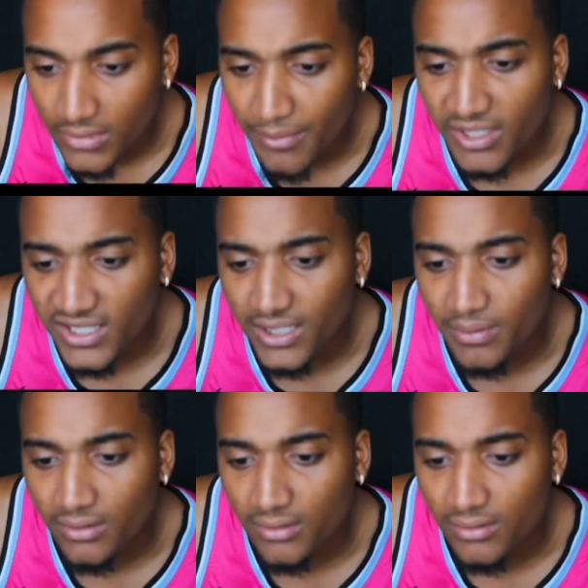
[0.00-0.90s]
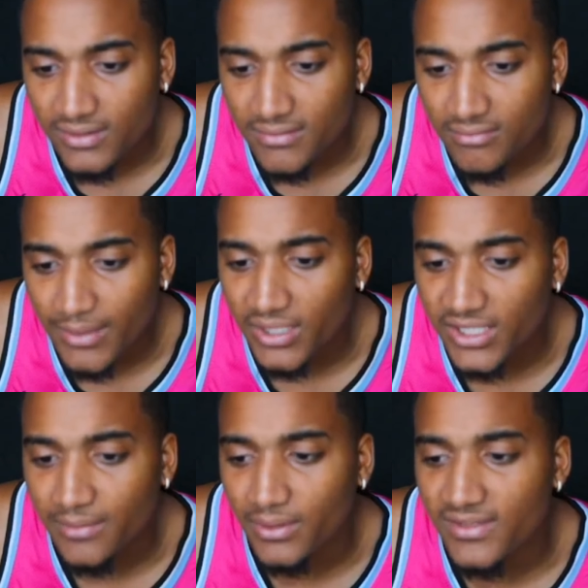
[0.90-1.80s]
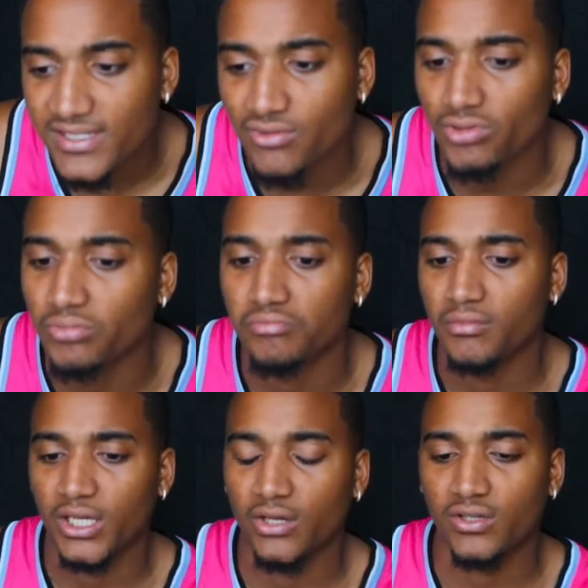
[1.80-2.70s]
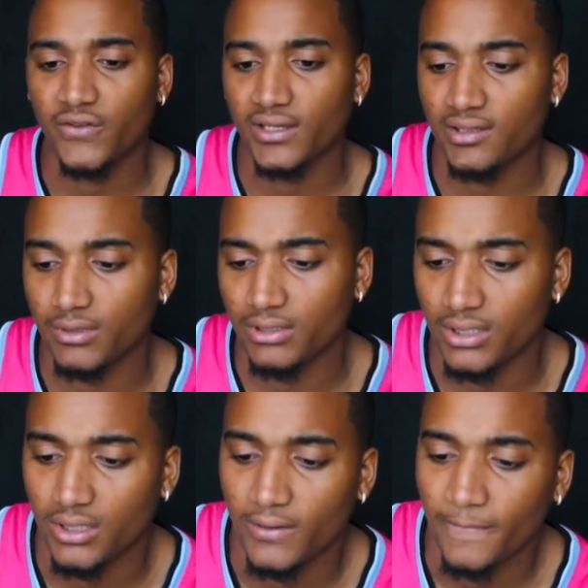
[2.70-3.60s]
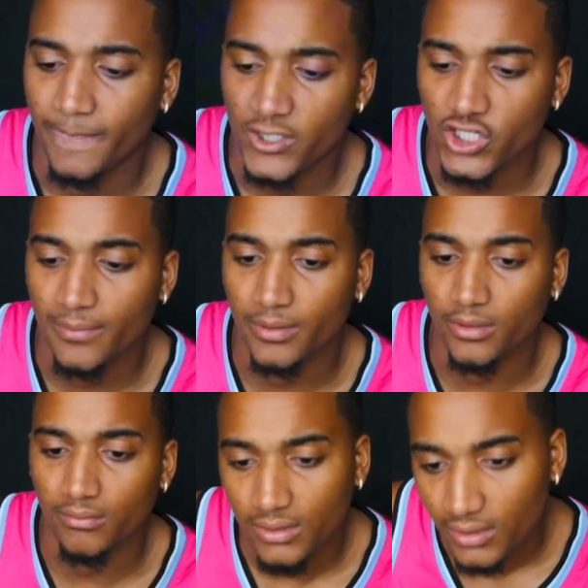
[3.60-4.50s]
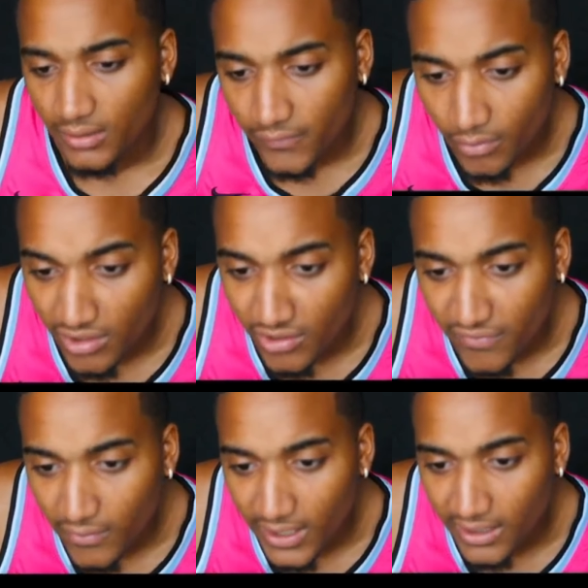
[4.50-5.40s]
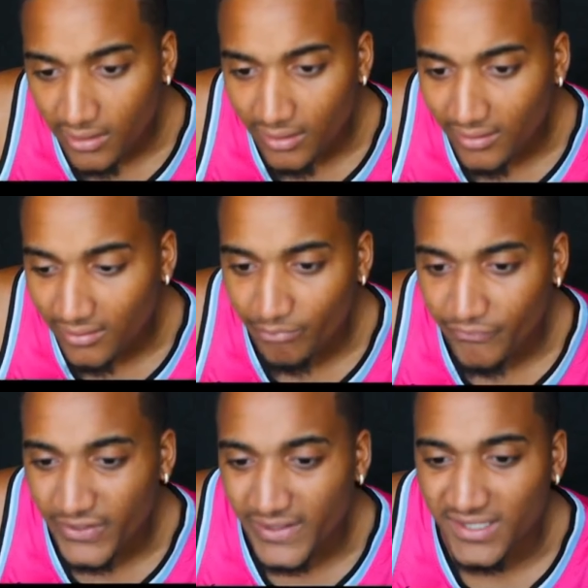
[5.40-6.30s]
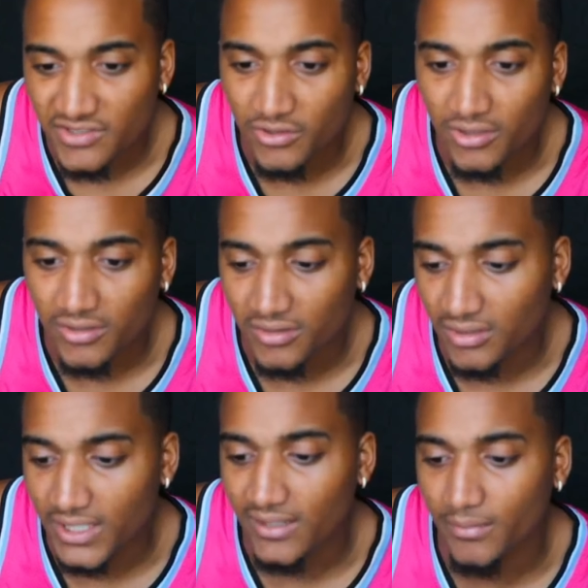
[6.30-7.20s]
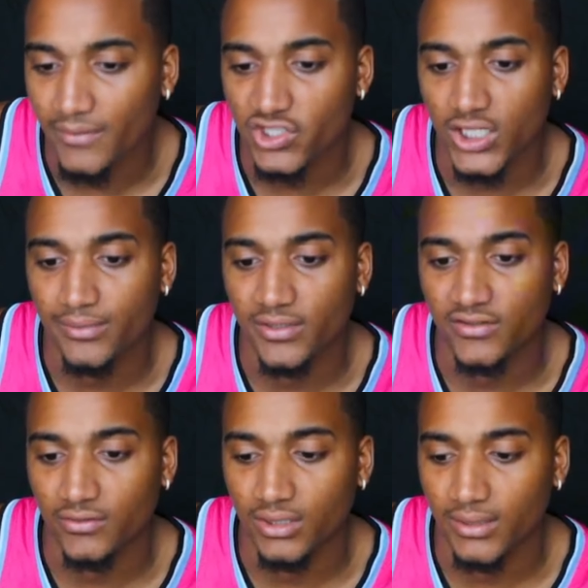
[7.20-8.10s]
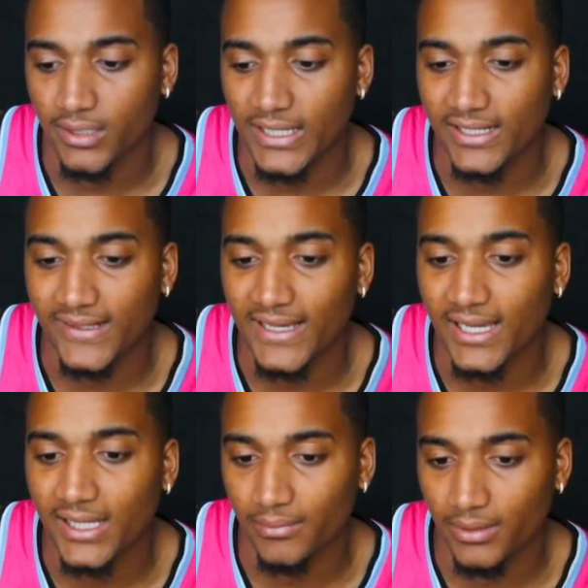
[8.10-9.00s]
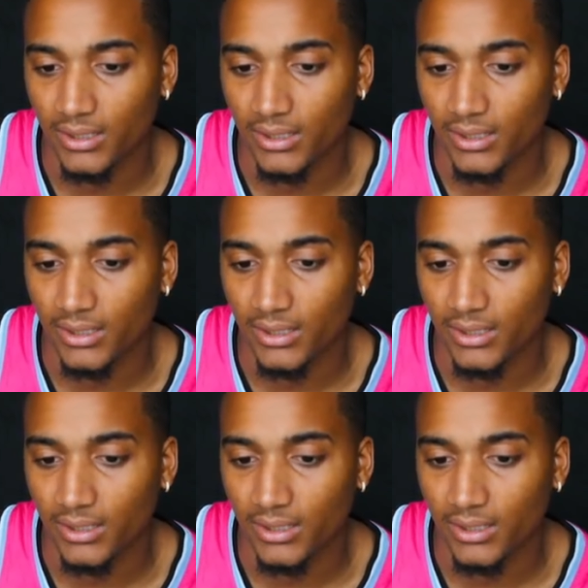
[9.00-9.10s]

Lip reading: keep it on 0. It looks fine to me. Sharpen. If you want to go for a kind of vintage look, you can add a bit of sharpness to it. I'm going to add a tiny bit.